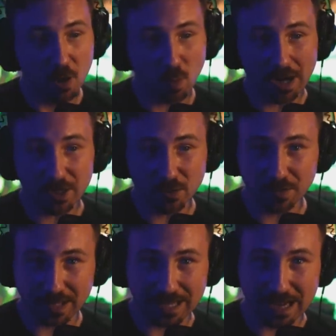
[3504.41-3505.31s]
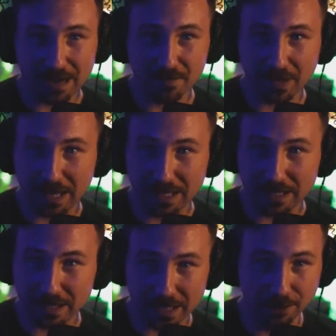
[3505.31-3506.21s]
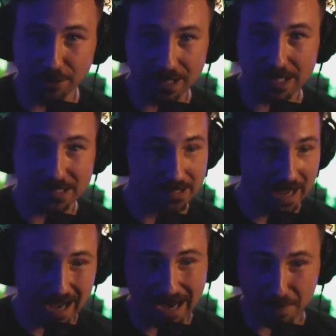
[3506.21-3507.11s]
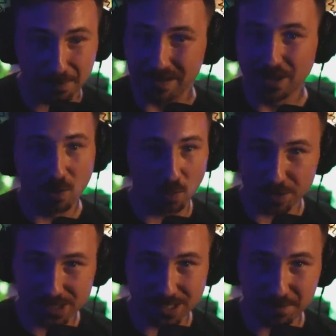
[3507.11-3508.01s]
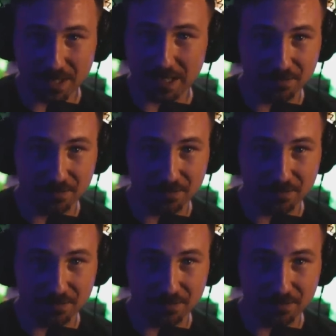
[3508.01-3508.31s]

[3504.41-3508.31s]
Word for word: Why don't they have a internet app or something?